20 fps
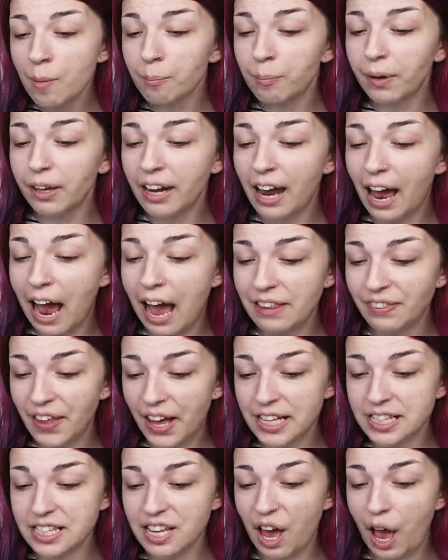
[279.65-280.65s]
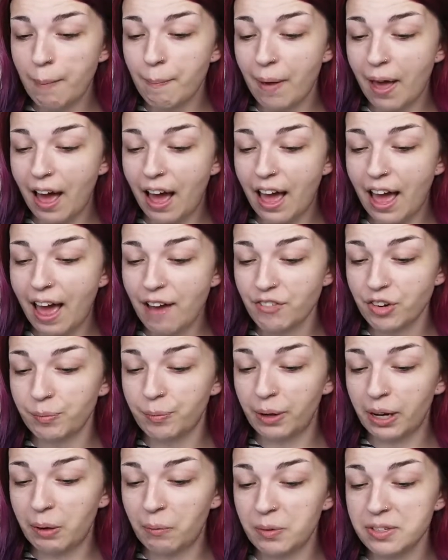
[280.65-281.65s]
but at that time
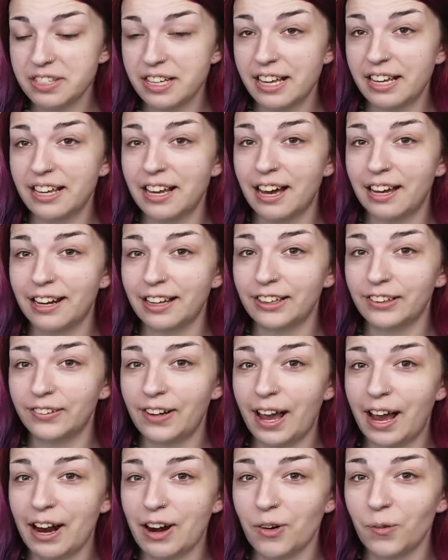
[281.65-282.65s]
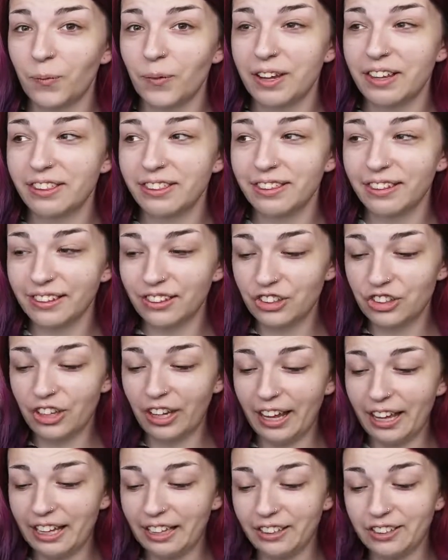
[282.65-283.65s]
everybody was like cutting their hair with
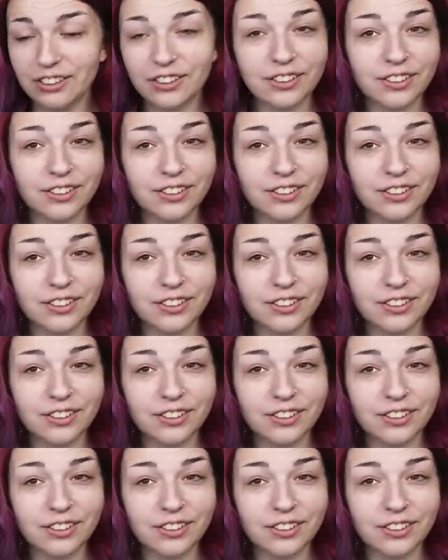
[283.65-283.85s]
like